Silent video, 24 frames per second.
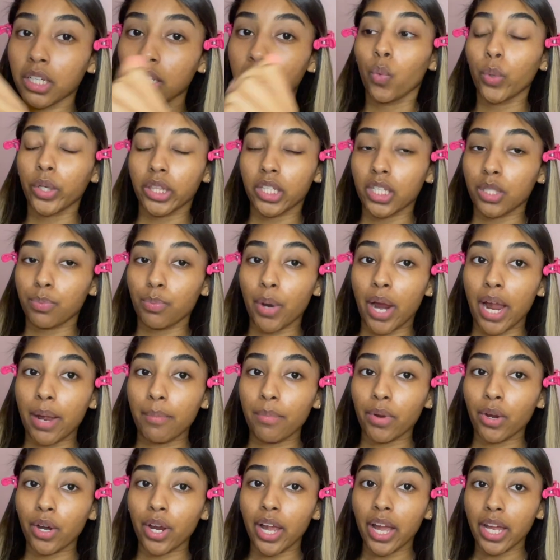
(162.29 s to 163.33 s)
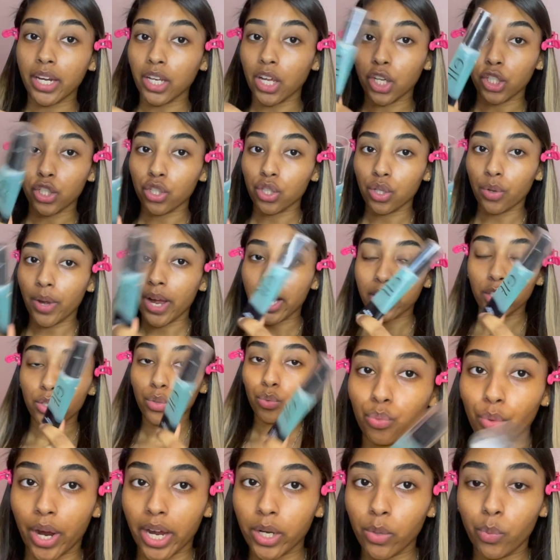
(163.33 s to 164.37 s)
with this primer and y'all just know I had to
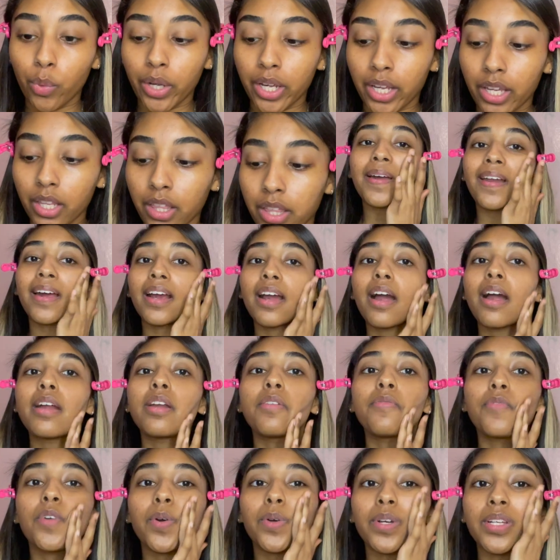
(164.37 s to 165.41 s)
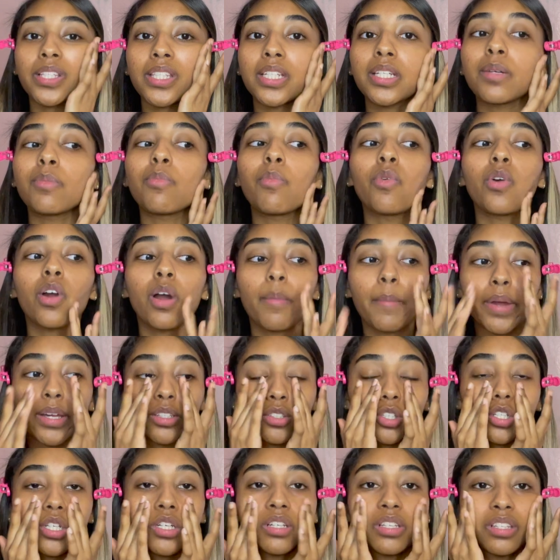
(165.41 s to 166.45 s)
ride with, and I kind of focus it more on my
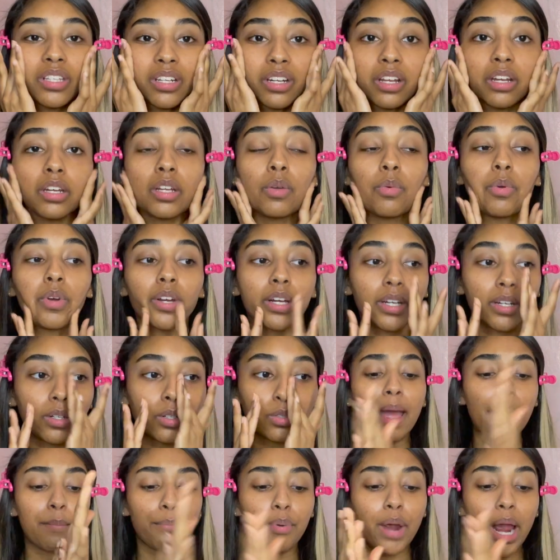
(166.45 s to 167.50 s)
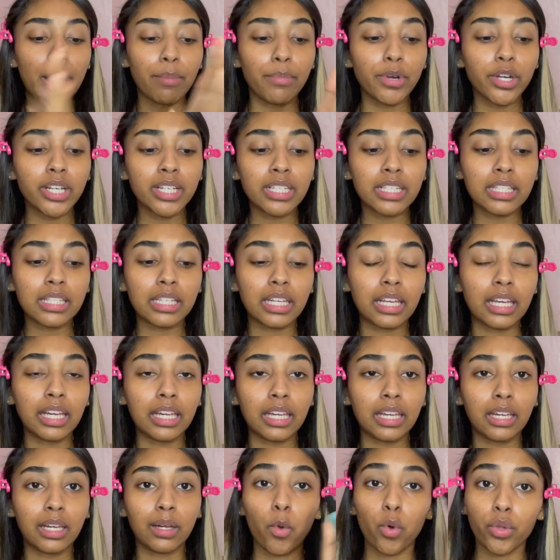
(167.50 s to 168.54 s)
cheeks than anywhere else. And primer is
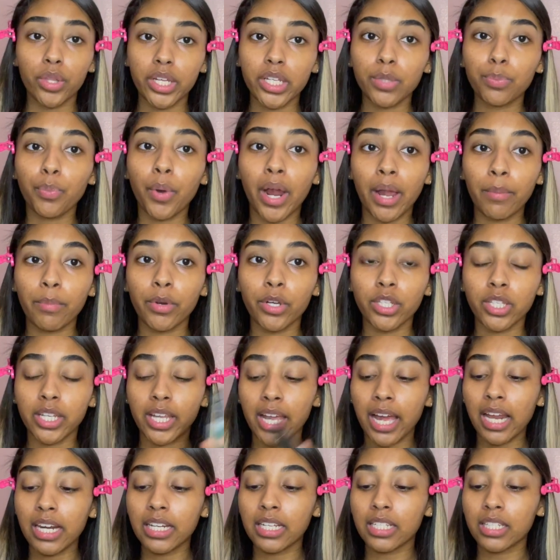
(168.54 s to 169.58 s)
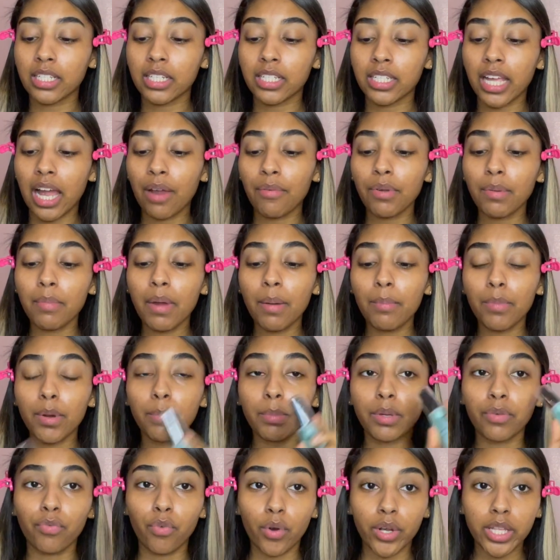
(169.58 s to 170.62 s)
key. Well, this primer is key at least, because I remember
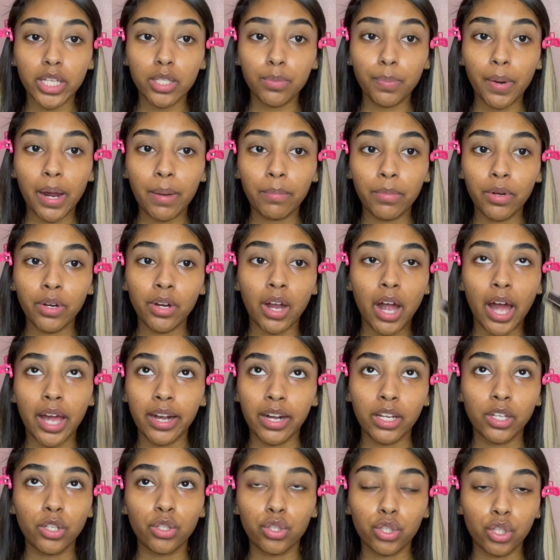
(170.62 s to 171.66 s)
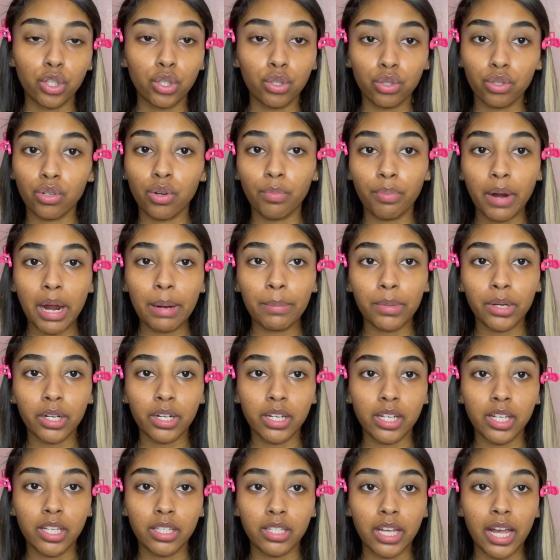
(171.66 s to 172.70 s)
before this primer I didn't used to use no primer
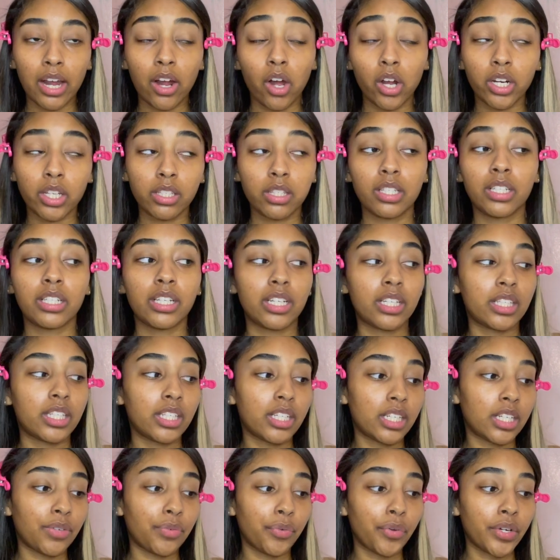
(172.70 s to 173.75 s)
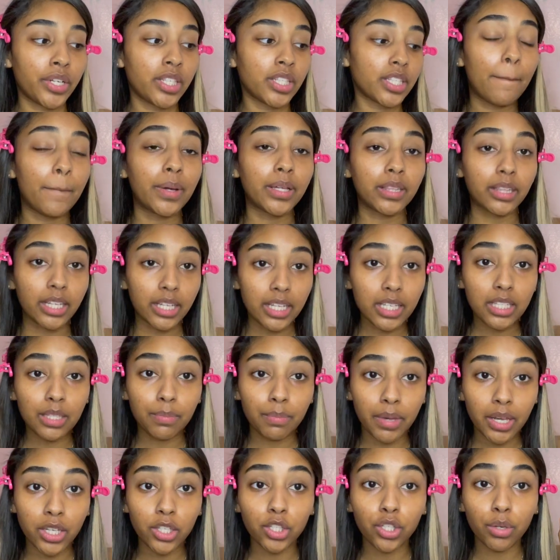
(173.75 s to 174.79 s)
because I honestly didn't see a difference. But this
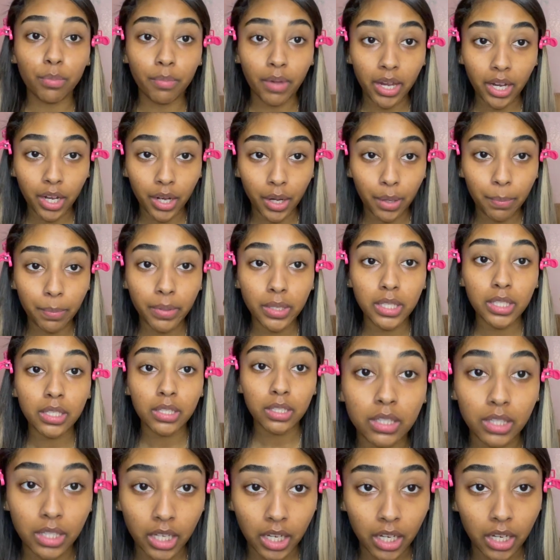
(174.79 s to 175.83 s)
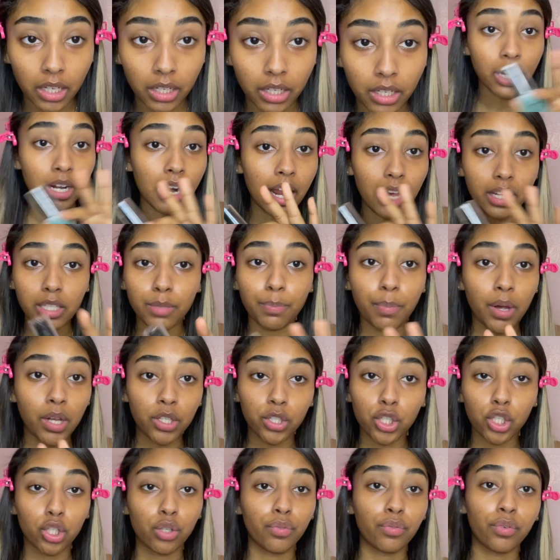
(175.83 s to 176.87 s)
makes your makeup stick. Not
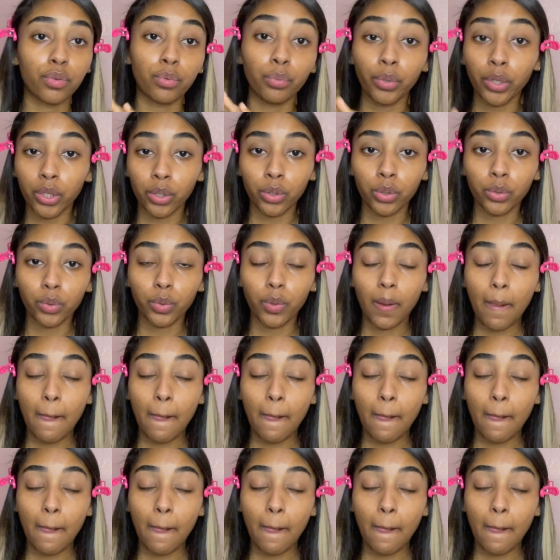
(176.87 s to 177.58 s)
sponsored for real.